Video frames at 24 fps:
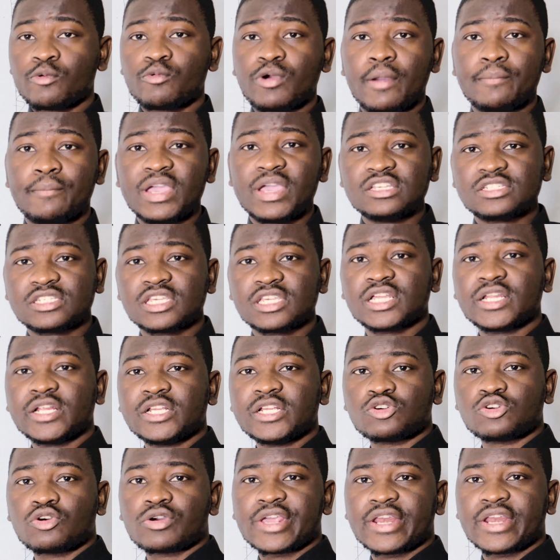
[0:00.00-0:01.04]
we're basically
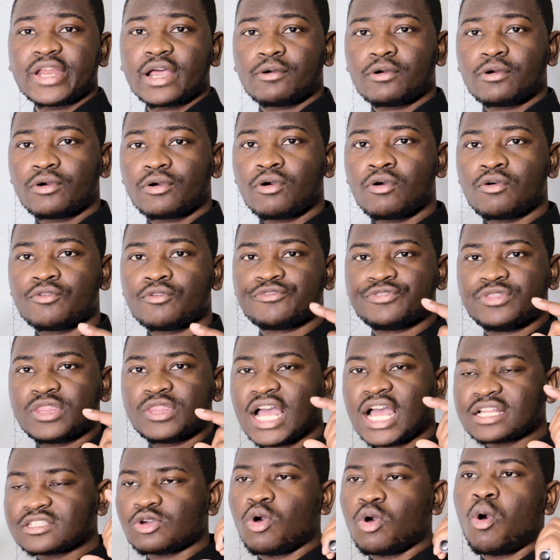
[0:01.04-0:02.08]
talking of
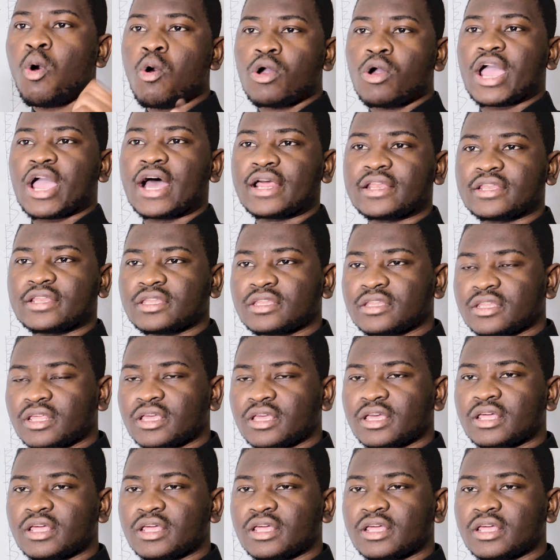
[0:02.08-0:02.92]
that organ